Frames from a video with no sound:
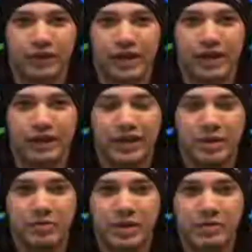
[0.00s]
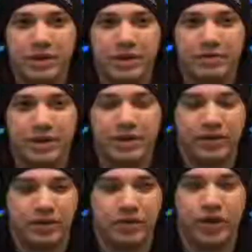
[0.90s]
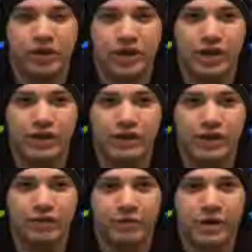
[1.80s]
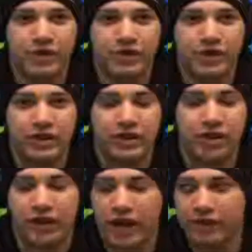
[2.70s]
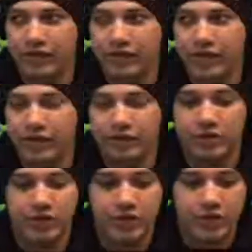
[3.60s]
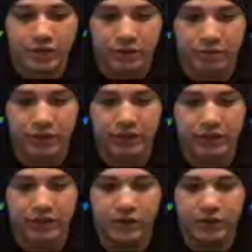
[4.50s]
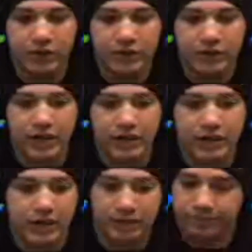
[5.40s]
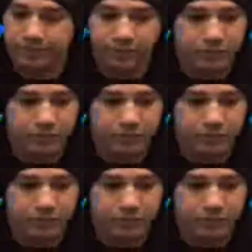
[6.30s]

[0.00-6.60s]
And uh, me being a big junkie of information and an archive junkie, I'm just completely and totally excited. Uh,